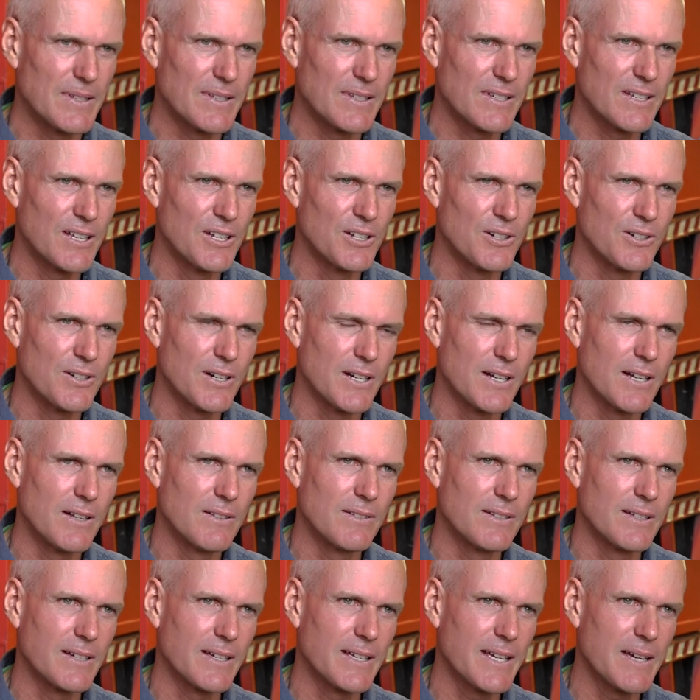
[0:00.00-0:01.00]

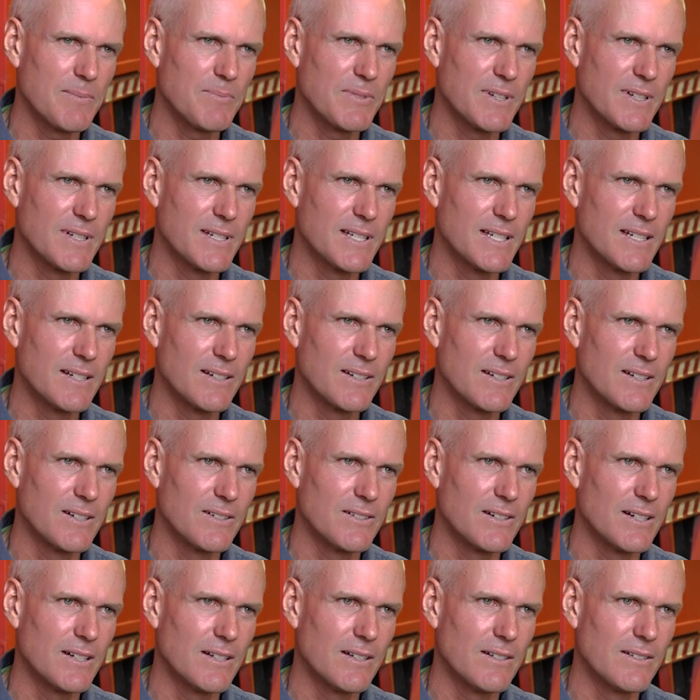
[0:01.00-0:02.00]
control, the captains in
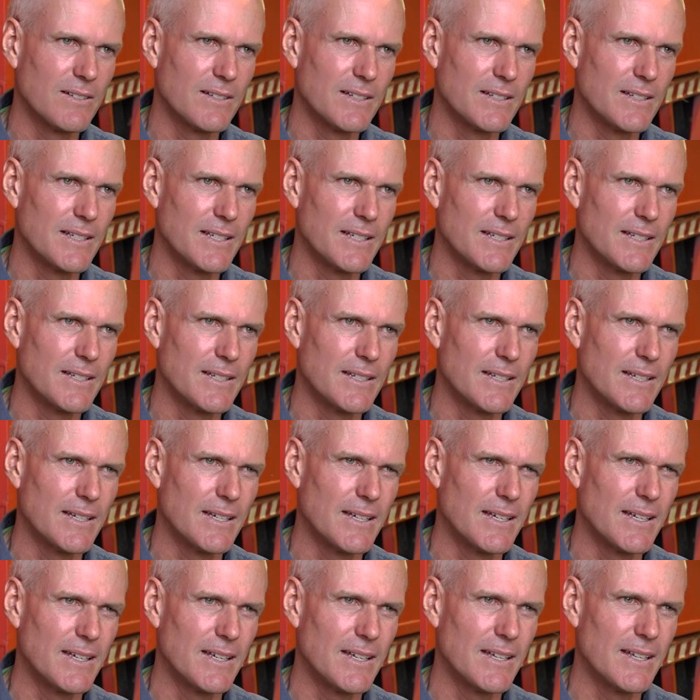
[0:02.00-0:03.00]
control,
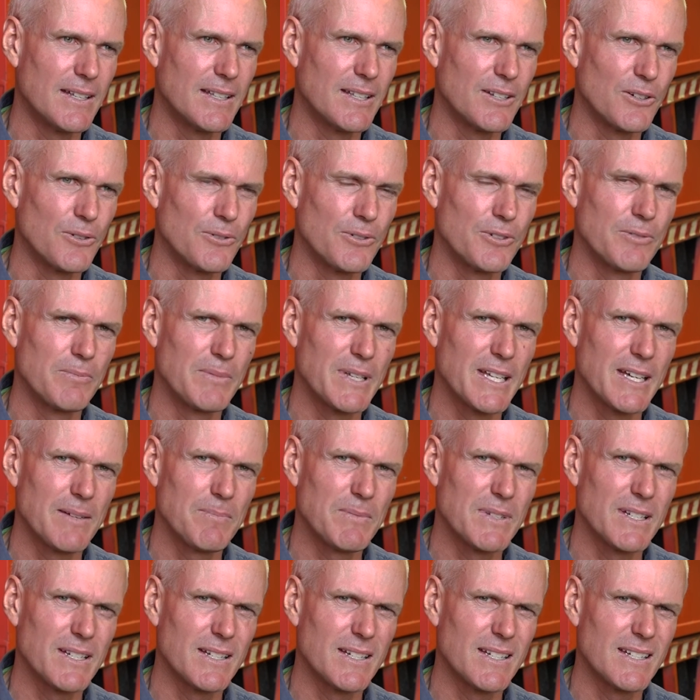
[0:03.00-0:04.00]
and the group
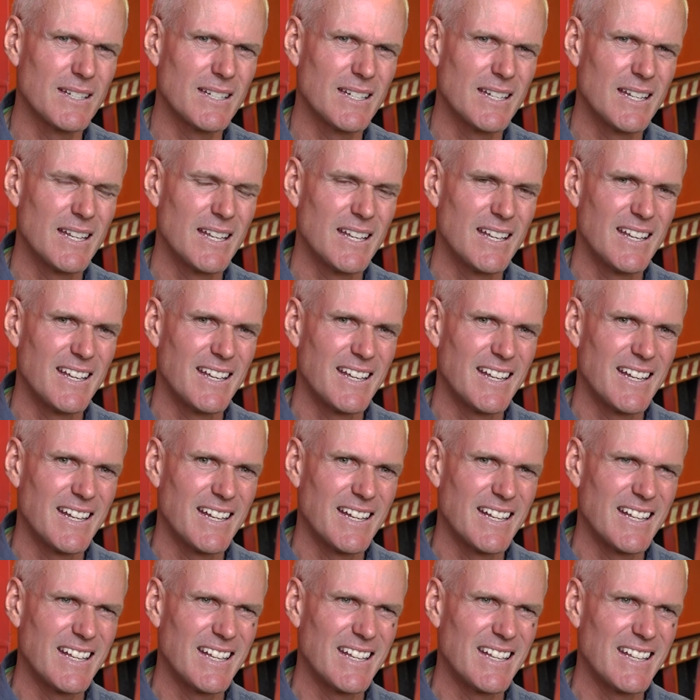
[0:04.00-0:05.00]
captains,
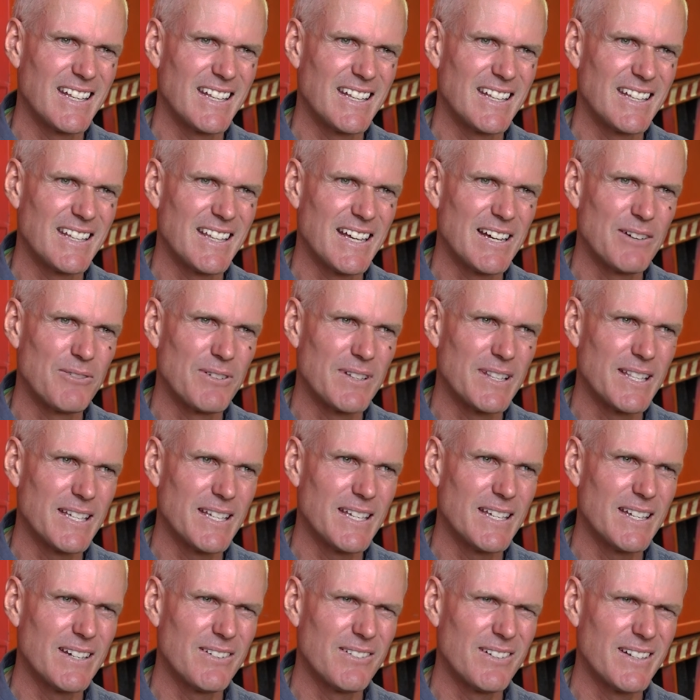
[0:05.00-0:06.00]
they were
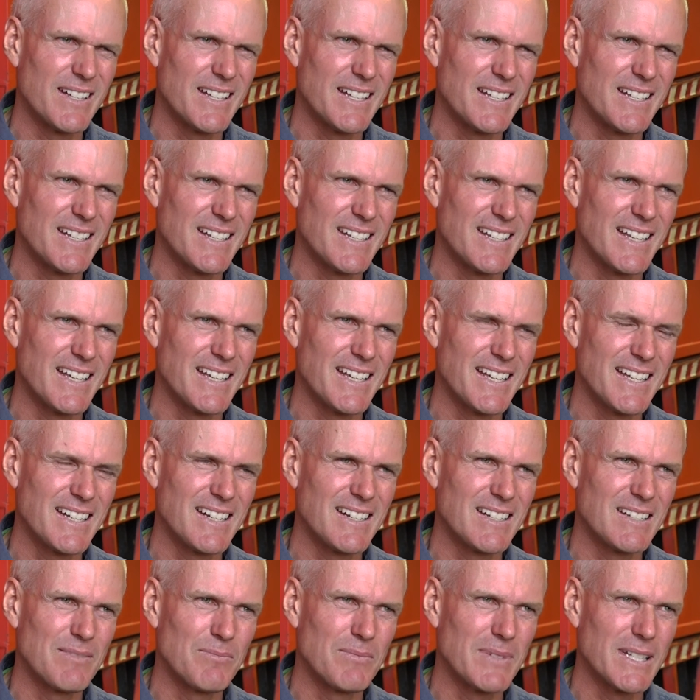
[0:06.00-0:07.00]
there and they
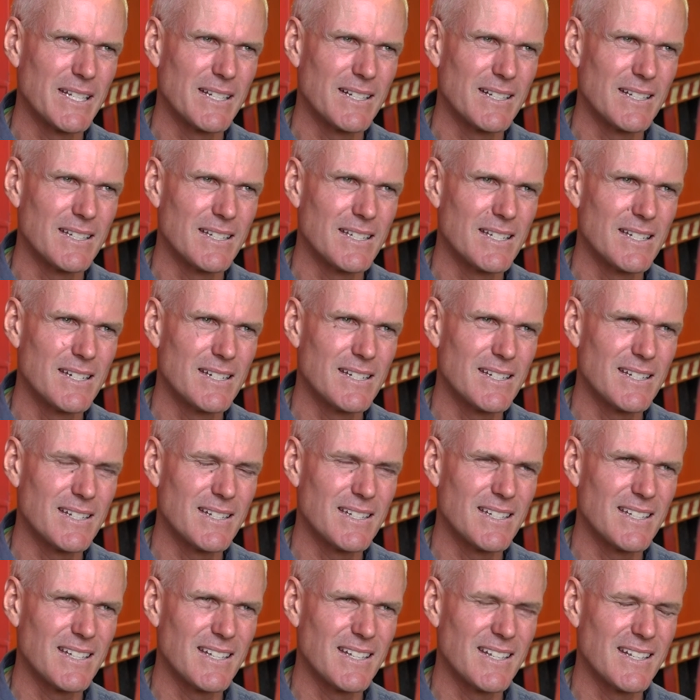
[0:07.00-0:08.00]
had to make
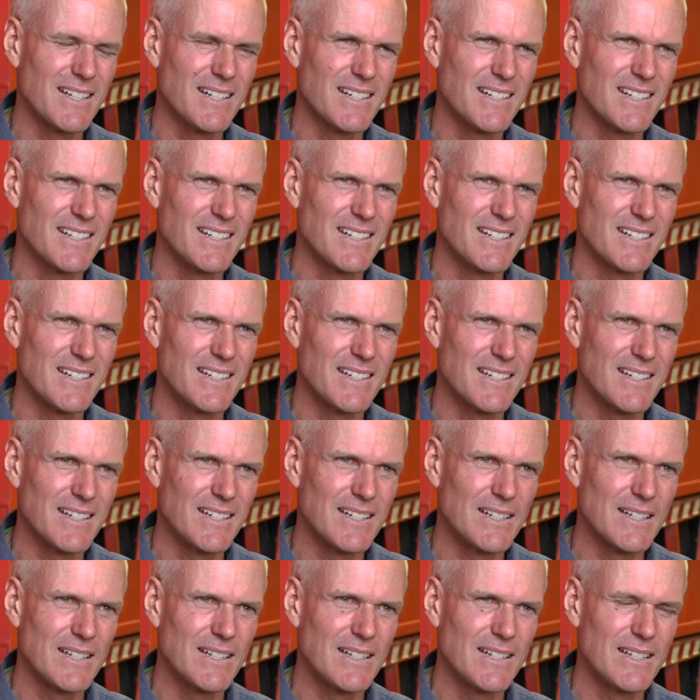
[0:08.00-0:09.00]
decisions, and
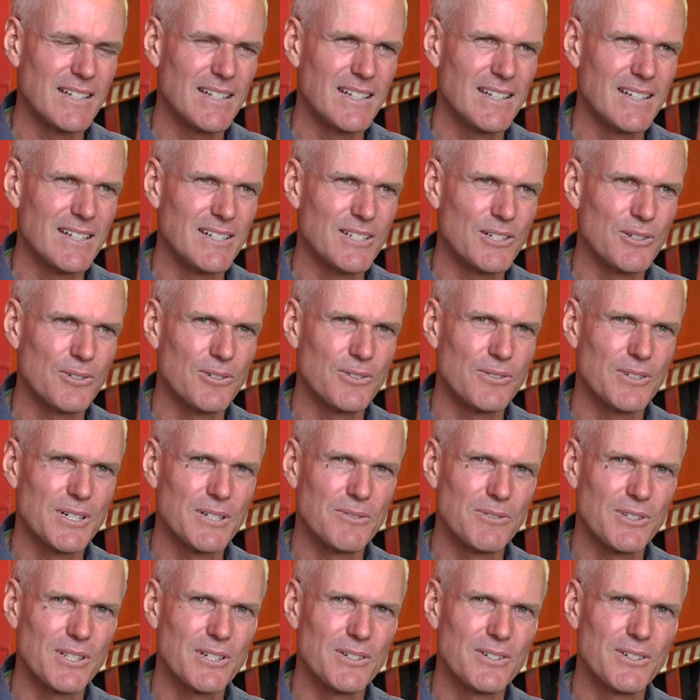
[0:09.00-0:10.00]
it's all right
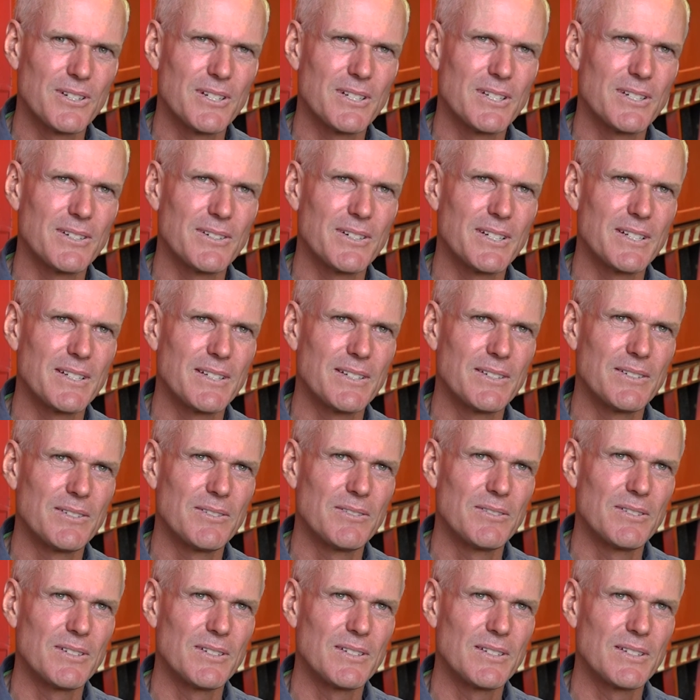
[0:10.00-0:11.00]
with hindsight
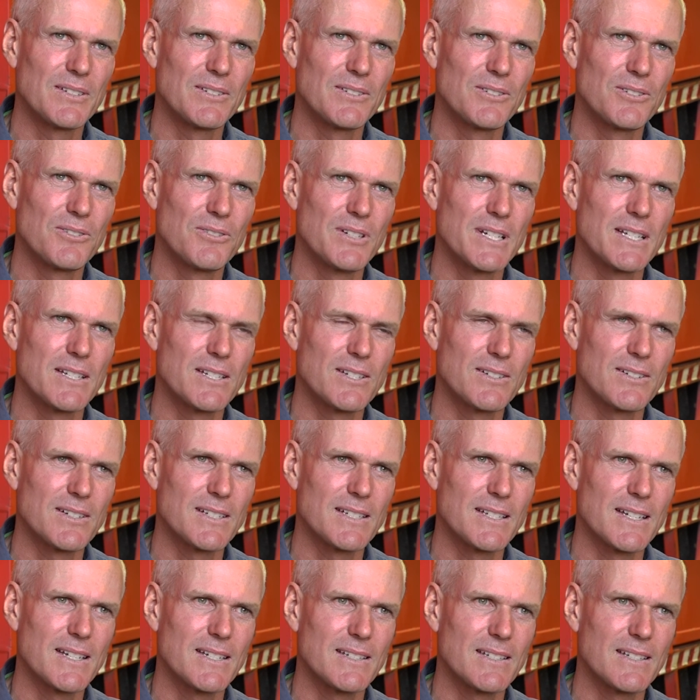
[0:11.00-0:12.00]
to
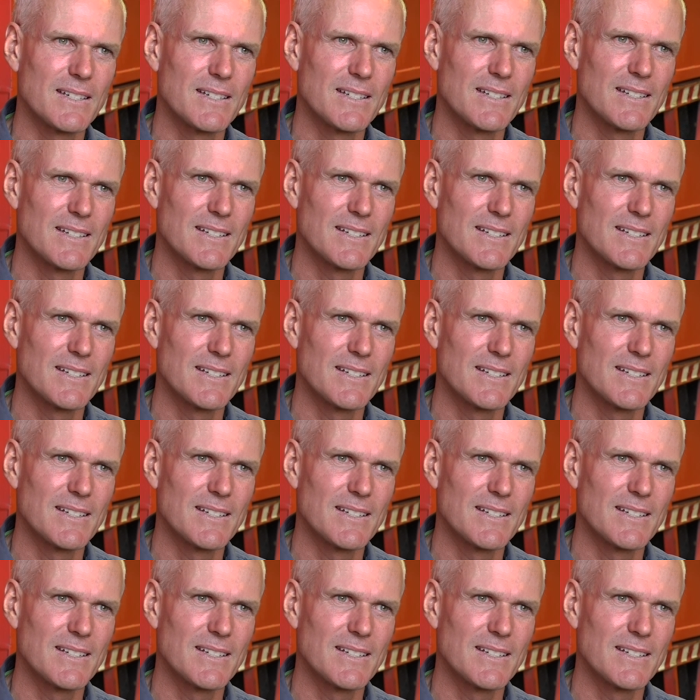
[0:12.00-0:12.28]
criticise those